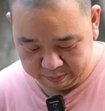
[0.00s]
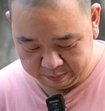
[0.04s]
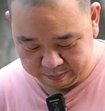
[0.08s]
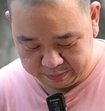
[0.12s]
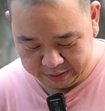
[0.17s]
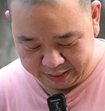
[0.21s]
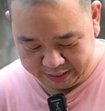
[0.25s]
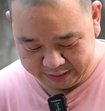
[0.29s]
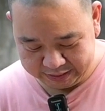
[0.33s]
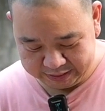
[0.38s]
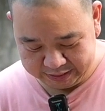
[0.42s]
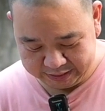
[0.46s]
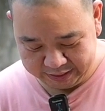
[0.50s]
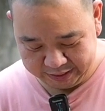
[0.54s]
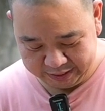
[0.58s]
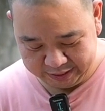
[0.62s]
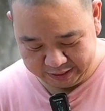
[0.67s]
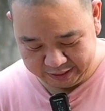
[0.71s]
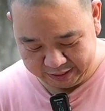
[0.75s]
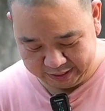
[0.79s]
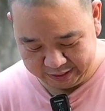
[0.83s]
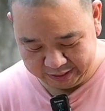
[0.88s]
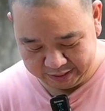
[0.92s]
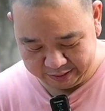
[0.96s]

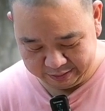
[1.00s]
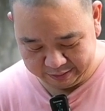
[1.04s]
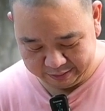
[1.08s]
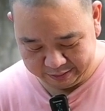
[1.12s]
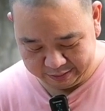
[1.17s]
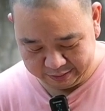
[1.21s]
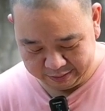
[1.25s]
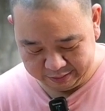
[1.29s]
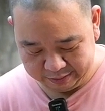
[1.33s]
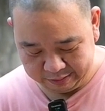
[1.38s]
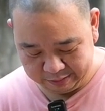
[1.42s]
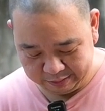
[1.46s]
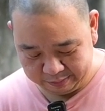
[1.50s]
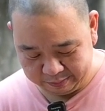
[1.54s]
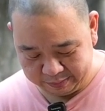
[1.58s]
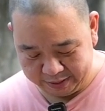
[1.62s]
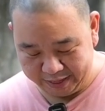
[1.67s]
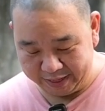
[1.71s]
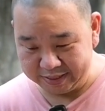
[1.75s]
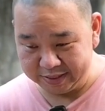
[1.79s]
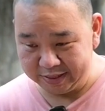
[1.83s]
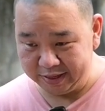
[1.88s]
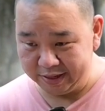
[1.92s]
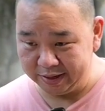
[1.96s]
plastic,
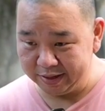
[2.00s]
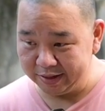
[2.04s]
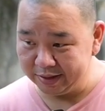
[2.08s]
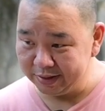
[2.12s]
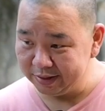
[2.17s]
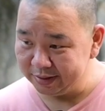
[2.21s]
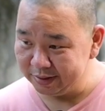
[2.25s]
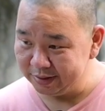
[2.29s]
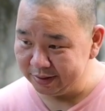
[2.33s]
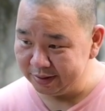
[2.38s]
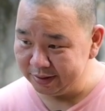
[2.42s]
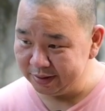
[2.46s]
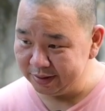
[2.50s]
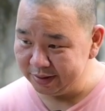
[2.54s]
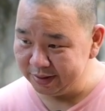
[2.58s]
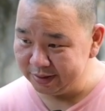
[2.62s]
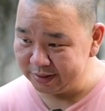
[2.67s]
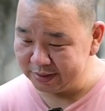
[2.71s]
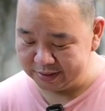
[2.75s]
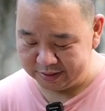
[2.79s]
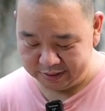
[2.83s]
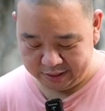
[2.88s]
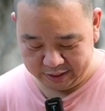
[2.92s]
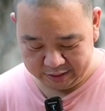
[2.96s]
plastic
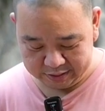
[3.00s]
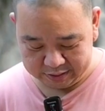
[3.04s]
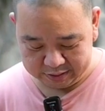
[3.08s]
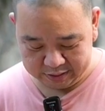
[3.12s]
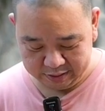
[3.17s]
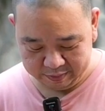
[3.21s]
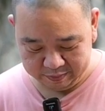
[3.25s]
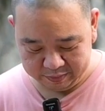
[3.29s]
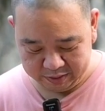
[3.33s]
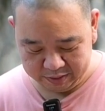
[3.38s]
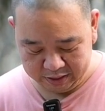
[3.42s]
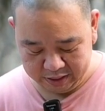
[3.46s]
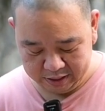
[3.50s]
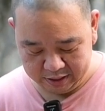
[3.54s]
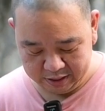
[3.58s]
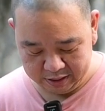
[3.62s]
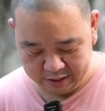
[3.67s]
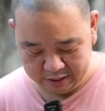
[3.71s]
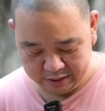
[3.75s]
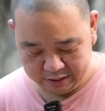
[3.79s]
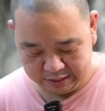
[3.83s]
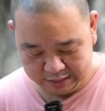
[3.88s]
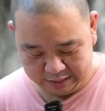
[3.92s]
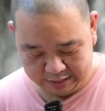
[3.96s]
is not something
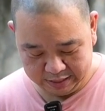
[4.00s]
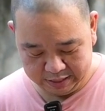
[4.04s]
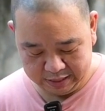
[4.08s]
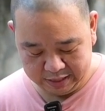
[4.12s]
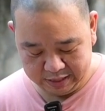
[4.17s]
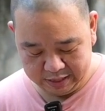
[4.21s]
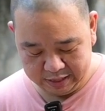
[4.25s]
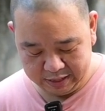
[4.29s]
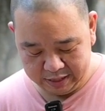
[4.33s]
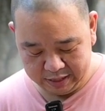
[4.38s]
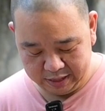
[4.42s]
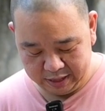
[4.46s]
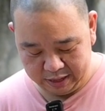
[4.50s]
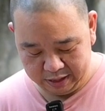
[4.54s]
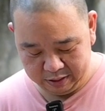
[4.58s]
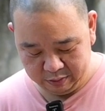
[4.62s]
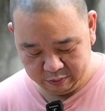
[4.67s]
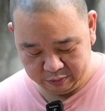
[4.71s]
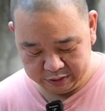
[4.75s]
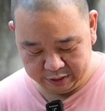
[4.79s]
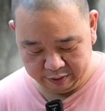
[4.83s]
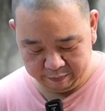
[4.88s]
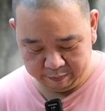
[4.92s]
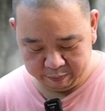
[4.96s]
I
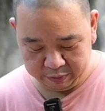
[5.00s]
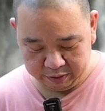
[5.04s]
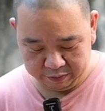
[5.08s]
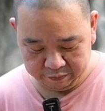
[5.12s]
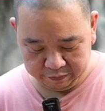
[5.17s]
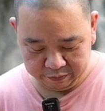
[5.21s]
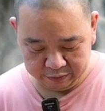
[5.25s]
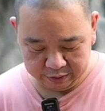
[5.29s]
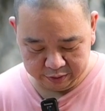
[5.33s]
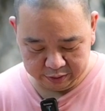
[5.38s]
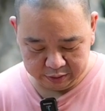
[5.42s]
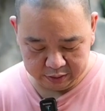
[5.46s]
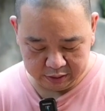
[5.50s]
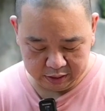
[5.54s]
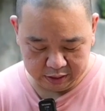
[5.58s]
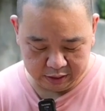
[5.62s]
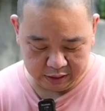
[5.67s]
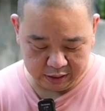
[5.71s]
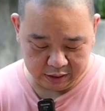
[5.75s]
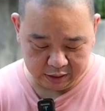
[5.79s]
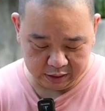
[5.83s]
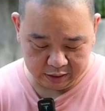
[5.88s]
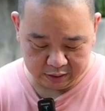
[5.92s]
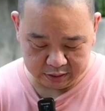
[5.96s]
would have preferred
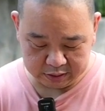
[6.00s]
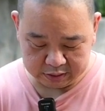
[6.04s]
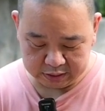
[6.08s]
here.